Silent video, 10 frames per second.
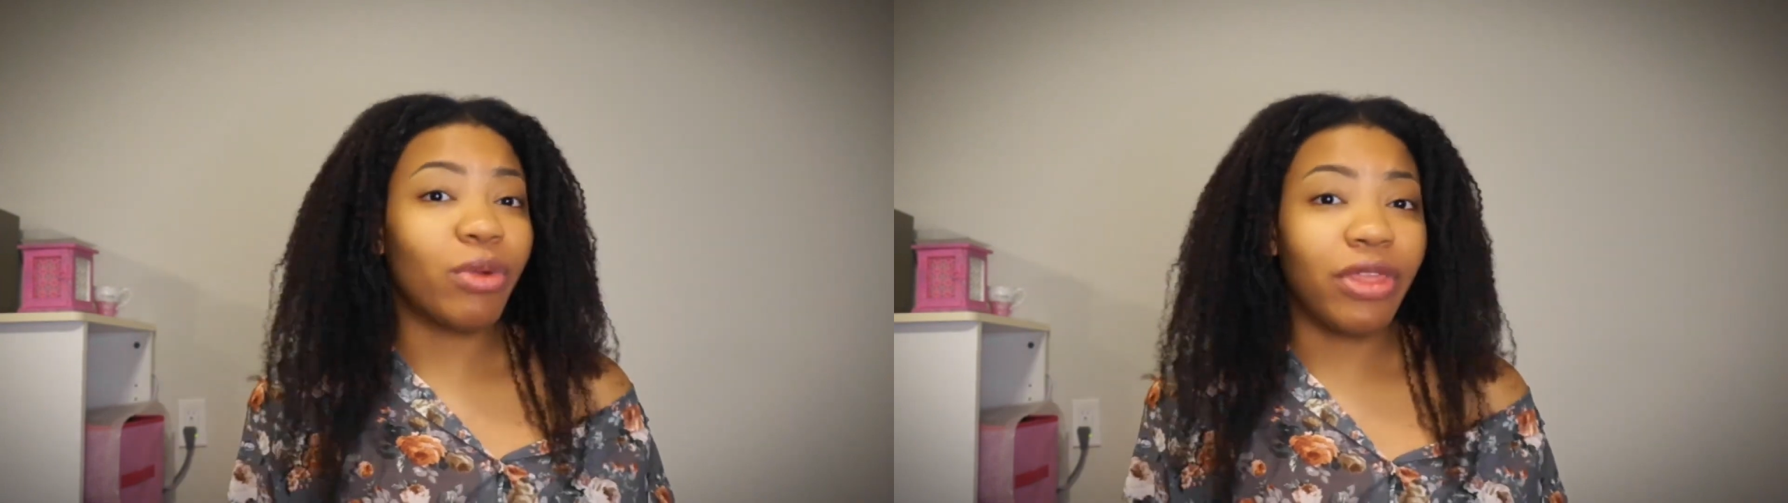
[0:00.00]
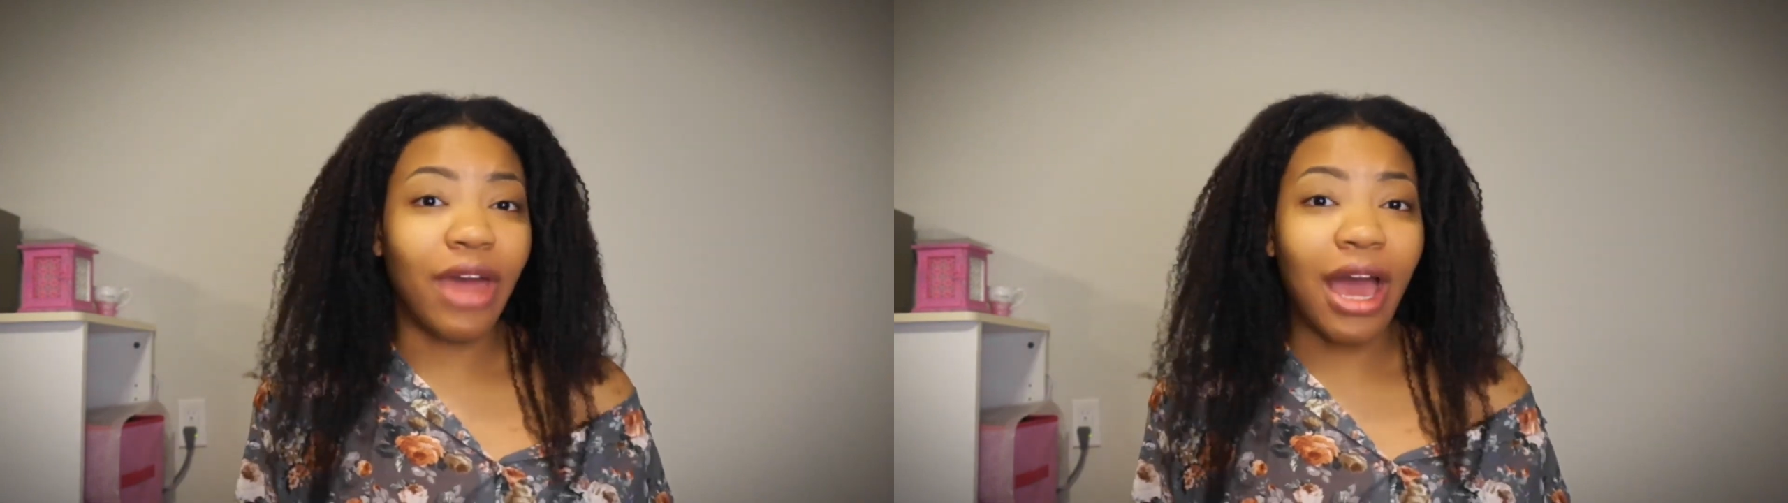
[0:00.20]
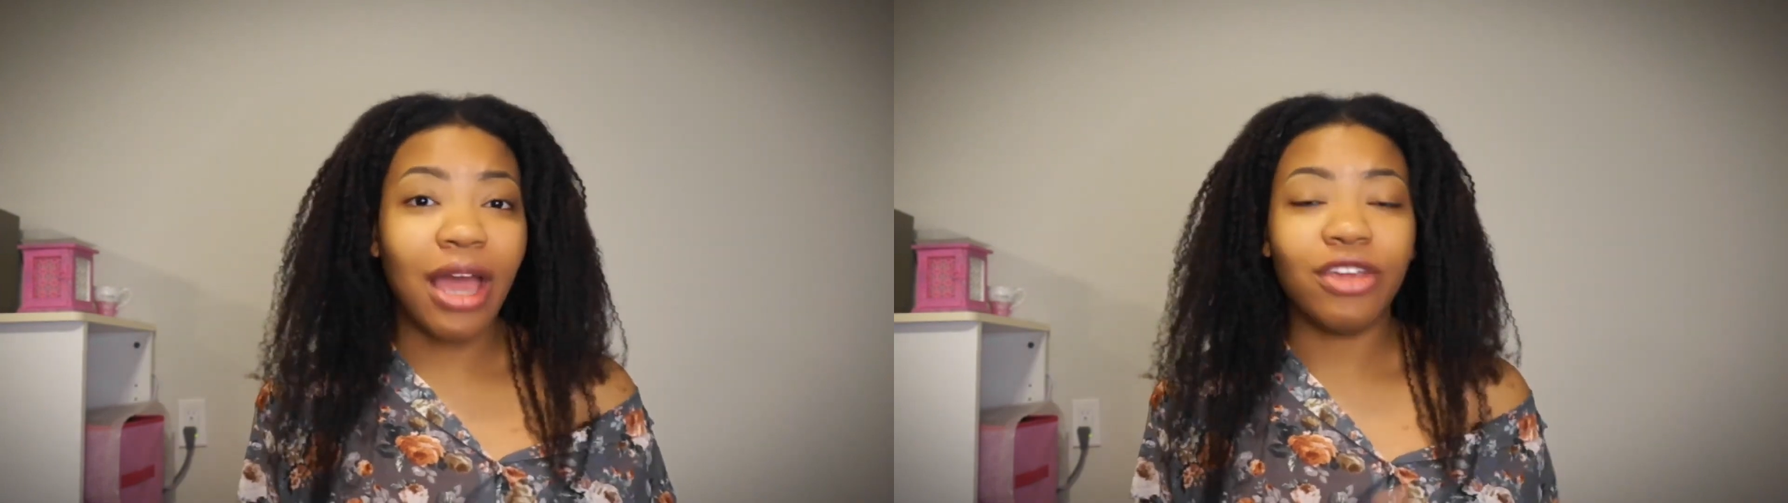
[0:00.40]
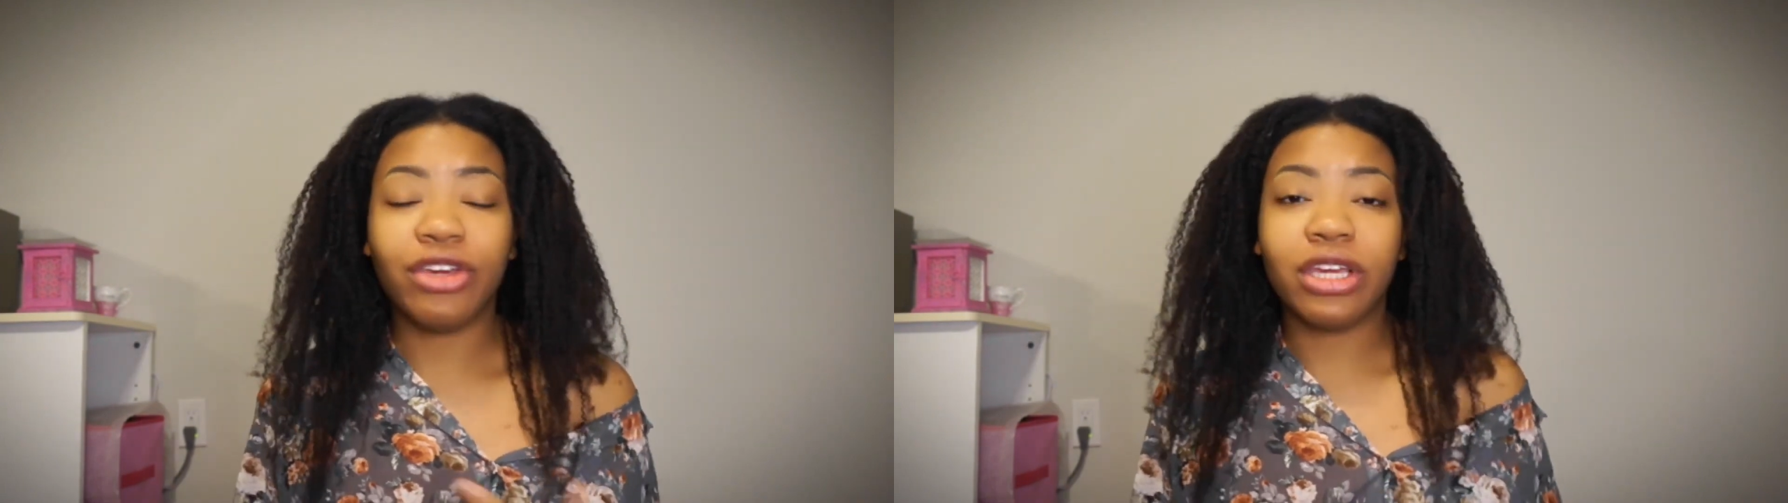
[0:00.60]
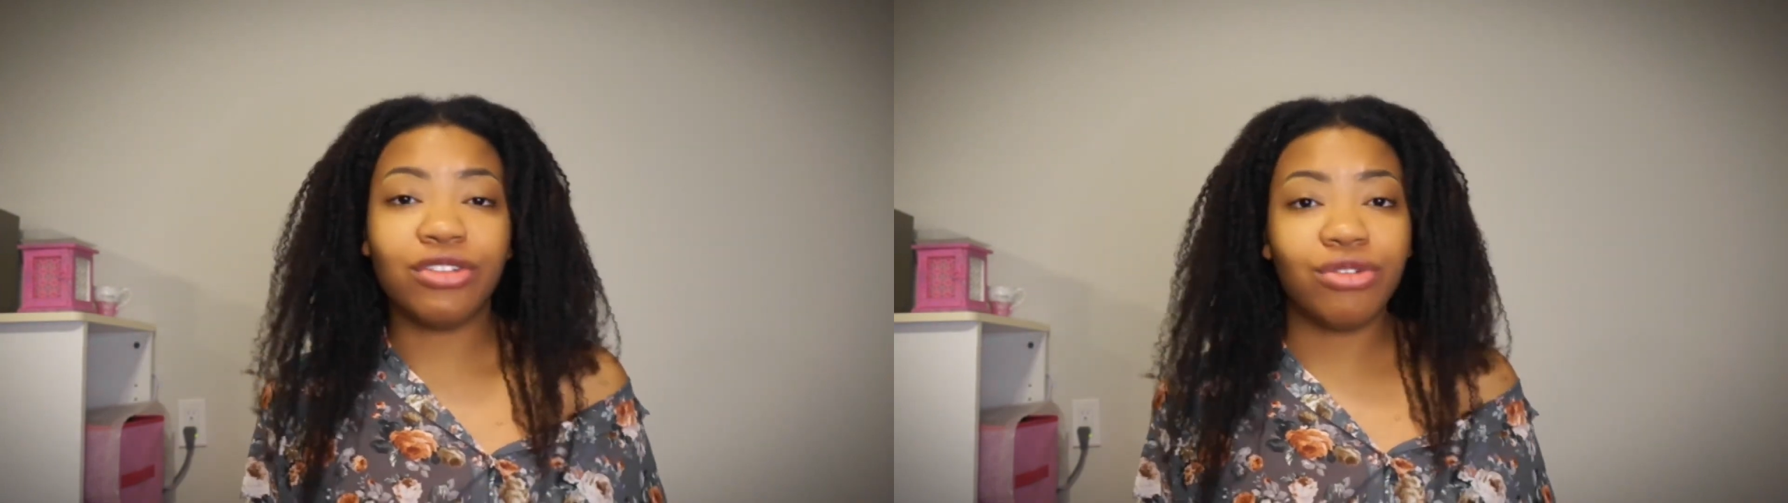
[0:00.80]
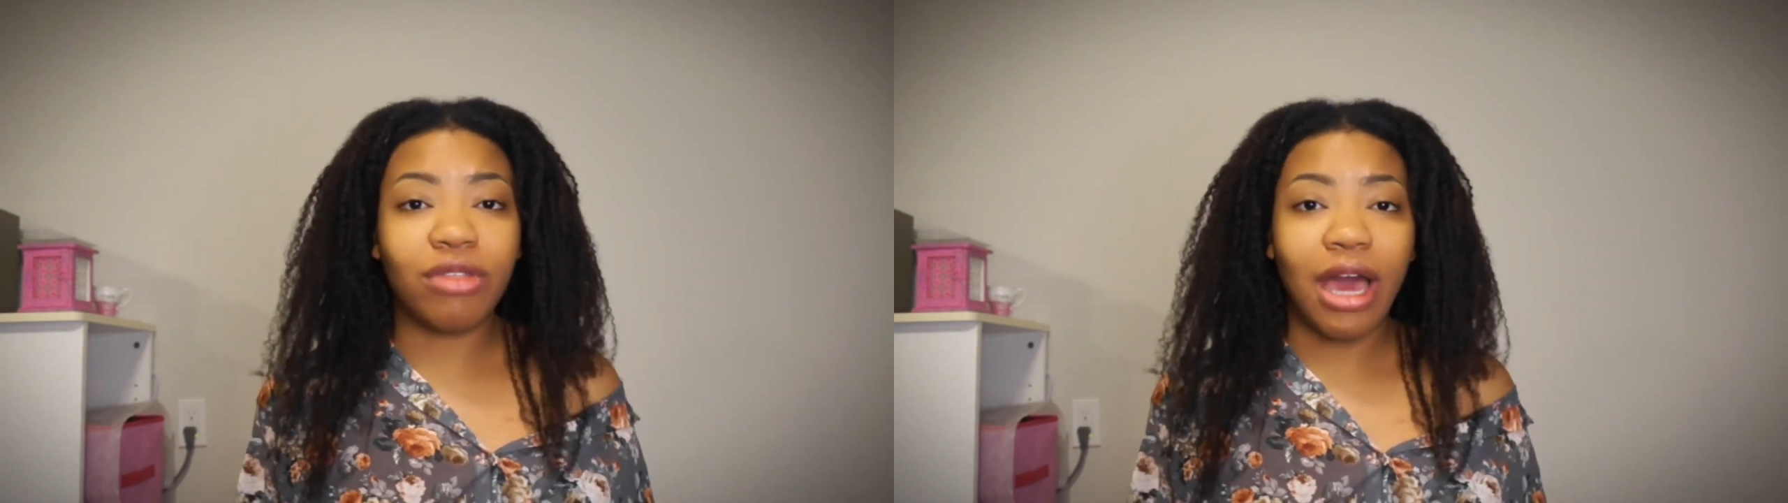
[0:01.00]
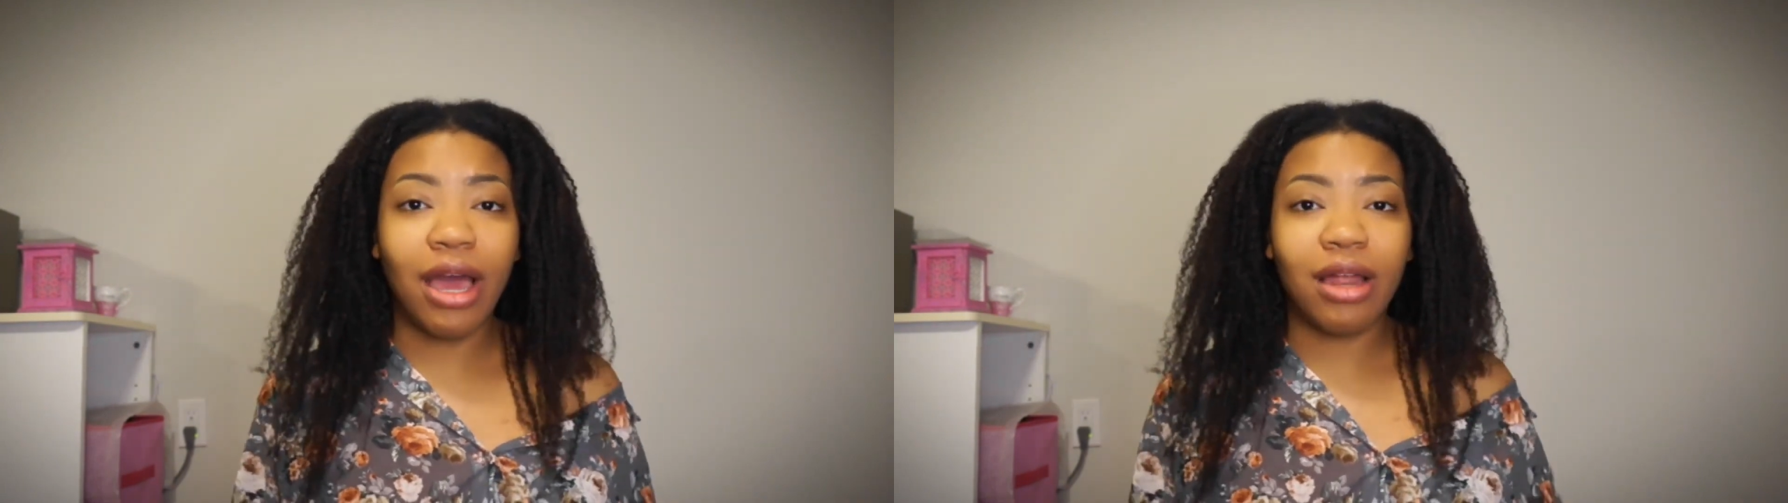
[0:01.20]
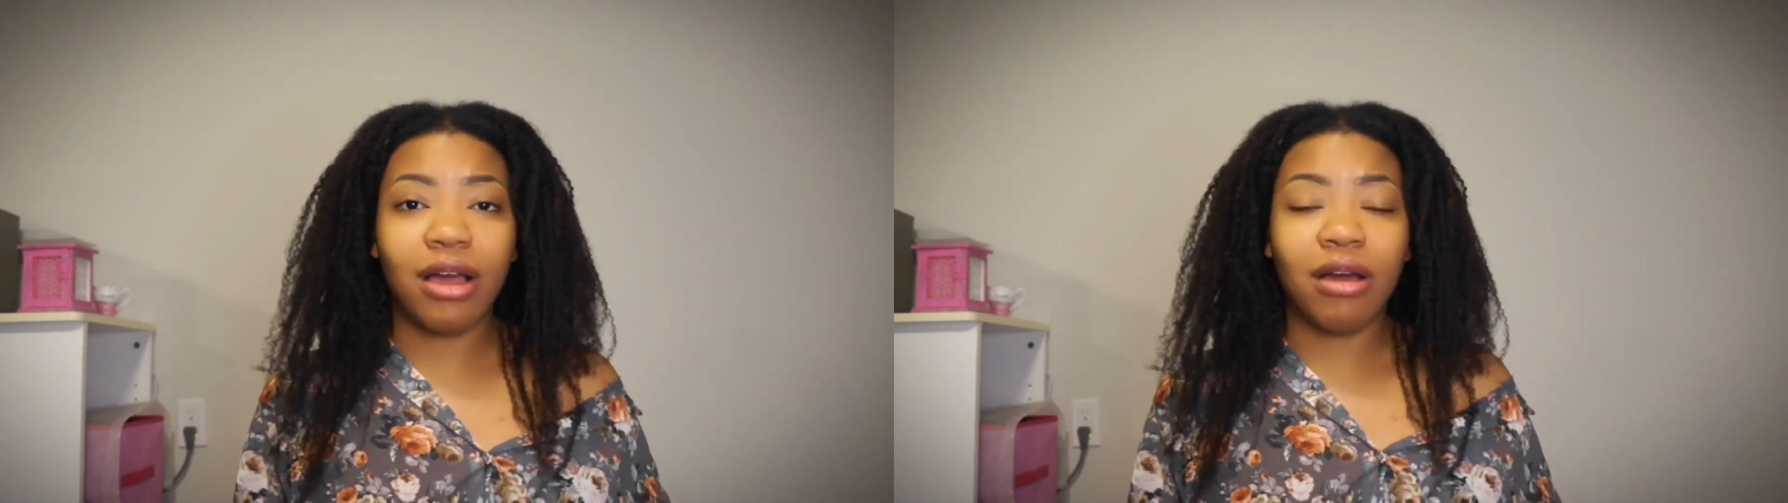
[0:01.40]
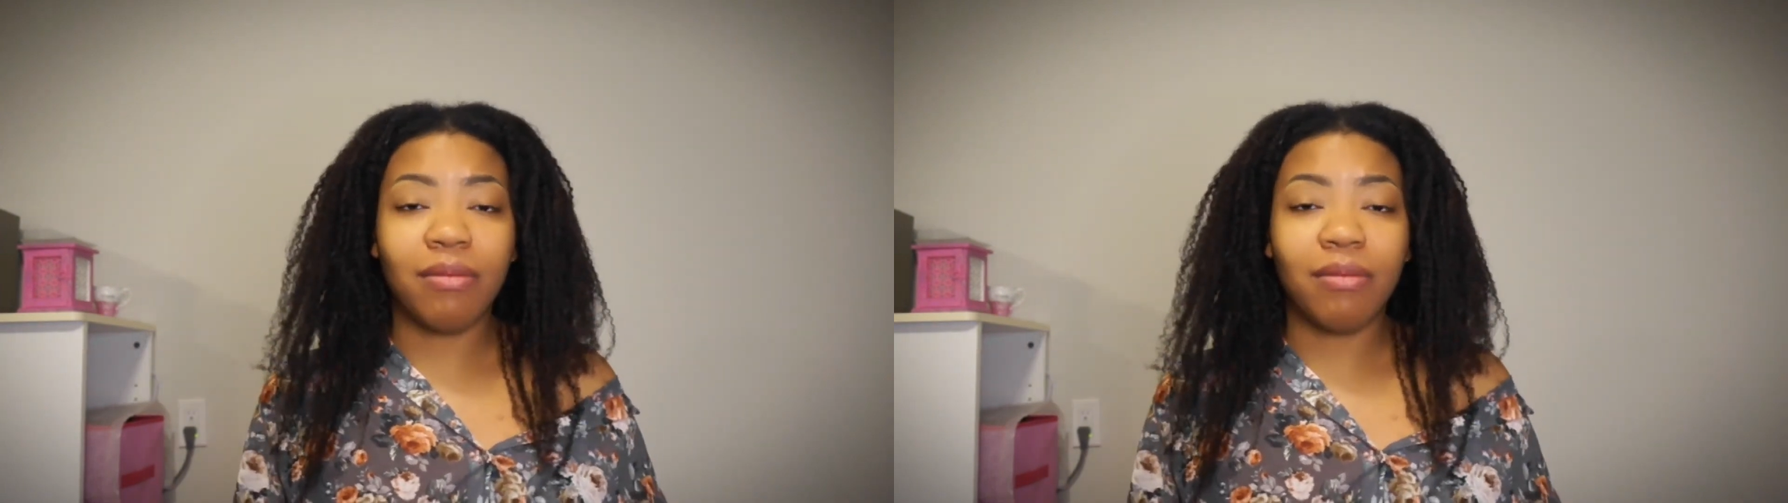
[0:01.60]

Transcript: with that, you can do that.